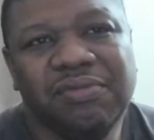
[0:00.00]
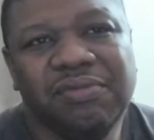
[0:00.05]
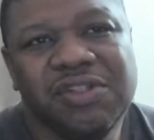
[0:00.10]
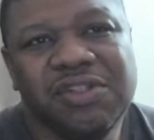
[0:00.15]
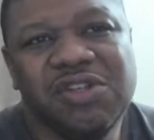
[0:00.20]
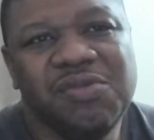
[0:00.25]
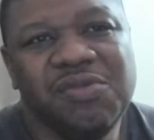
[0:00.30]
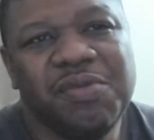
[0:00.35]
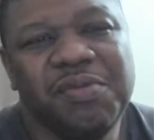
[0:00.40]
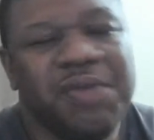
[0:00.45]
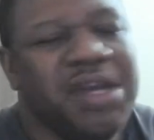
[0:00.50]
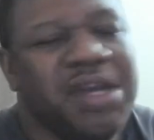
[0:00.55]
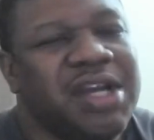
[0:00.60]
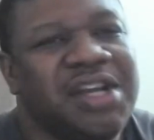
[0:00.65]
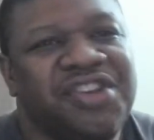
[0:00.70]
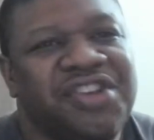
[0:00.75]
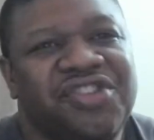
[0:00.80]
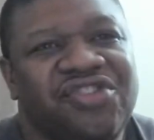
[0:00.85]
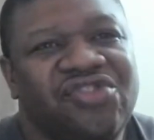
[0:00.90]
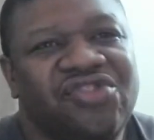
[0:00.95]
Superman
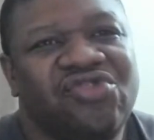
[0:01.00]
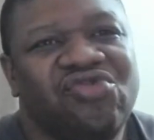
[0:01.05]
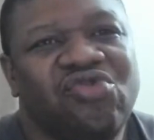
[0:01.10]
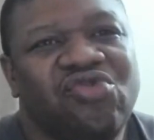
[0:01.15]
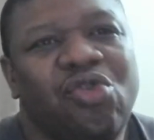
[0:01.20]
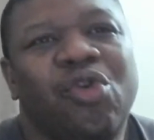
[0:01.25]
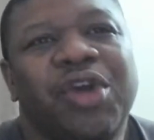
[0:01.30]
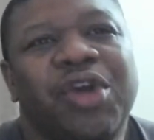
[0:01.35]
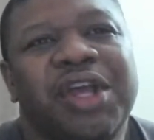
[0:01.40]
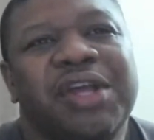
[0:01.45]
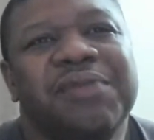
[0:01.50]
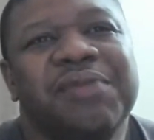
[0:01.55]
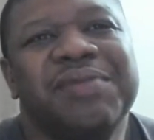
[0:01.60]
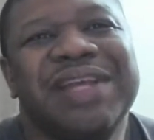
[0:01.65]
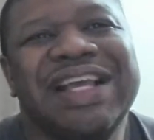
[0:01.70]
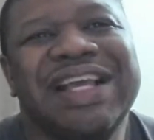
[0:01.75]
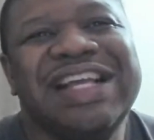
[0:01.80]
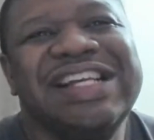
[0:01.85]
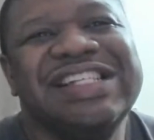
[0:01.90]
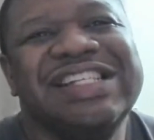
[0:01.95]
could destroy him
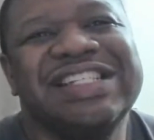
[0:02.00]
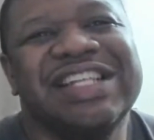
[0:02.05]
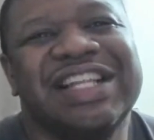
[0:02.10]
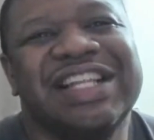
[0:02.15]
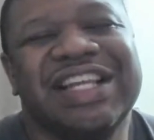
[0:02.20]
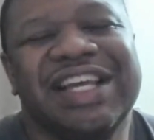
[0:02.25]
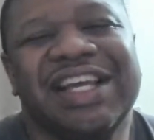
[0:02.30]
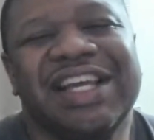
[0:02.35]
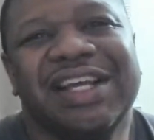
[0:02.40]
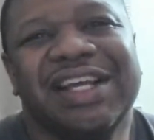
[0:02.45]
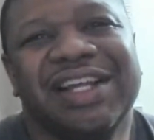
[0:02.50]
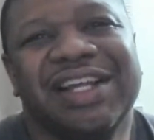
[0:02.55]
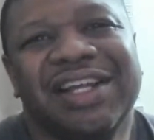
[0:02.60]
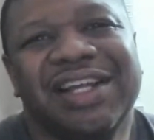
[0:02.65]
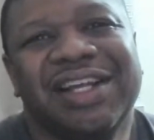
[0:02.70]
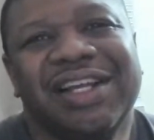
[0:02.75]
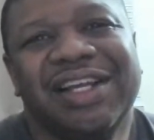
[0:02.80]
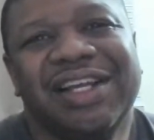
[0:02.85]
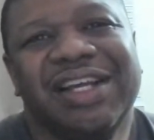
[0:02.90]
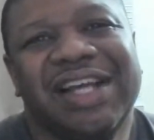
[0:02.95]
easily,
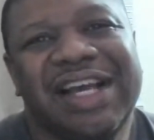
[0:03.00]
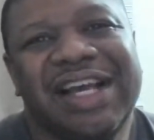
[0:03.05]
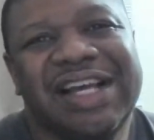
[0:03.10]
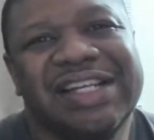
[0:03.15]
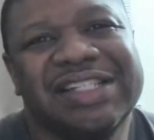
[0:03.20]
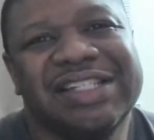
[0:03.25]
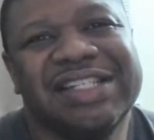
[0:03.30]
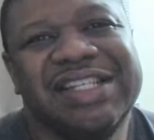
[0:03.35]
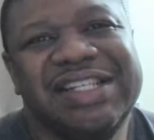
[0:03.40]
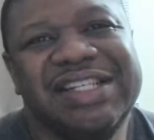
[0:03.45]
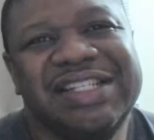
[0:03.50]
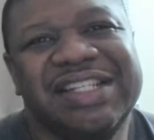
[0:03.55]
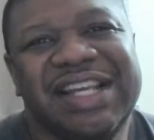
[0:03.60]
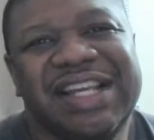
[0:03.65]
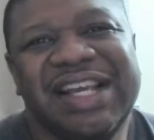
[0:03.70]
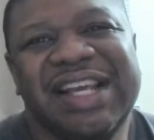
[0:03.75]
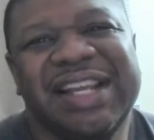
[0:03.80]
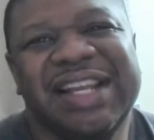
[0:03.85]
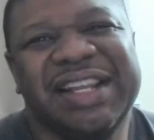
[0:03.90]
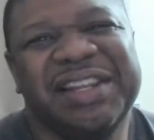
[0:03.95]
as he
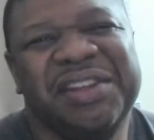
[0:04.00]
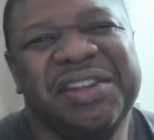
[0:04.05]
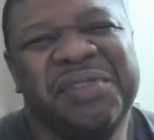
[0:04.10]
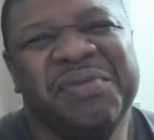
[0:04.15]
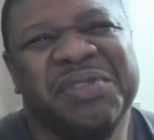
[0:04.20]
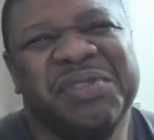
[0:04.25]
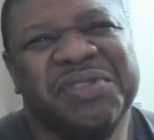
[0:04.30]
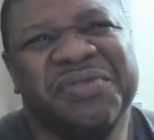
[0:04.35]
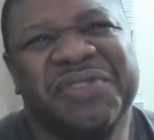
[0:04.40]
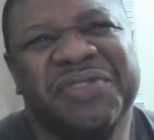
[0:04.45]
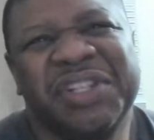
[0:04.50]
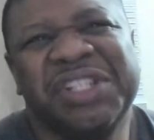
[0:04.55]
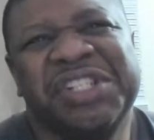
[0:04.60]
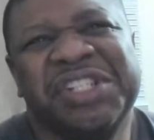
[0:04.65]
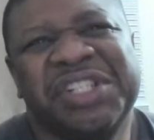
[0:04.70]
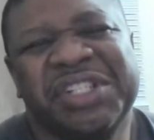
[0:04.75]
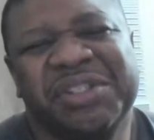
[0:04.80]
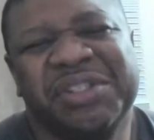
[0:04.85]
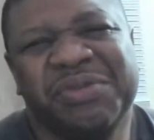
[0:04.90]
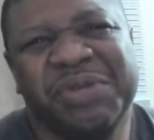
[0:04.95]
did, and he was
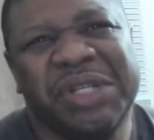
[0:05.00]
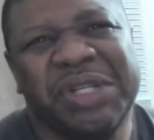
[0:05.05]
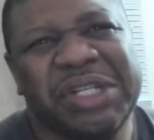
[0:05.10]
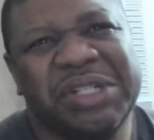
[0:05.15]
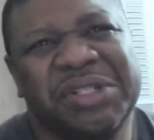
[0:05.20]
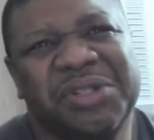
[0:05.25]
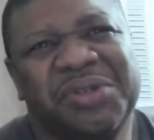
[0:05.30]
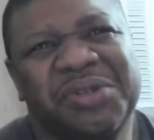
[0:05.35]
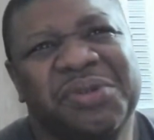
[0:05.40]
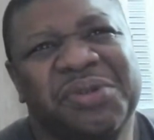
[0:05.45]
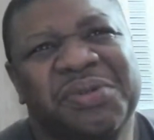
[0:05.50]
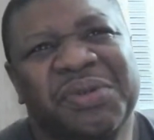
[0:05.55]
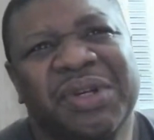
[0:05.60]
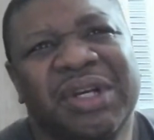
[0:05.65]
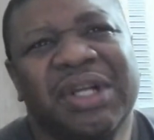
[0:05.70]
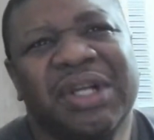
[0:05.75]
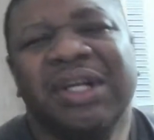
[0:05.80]
vicious with it too.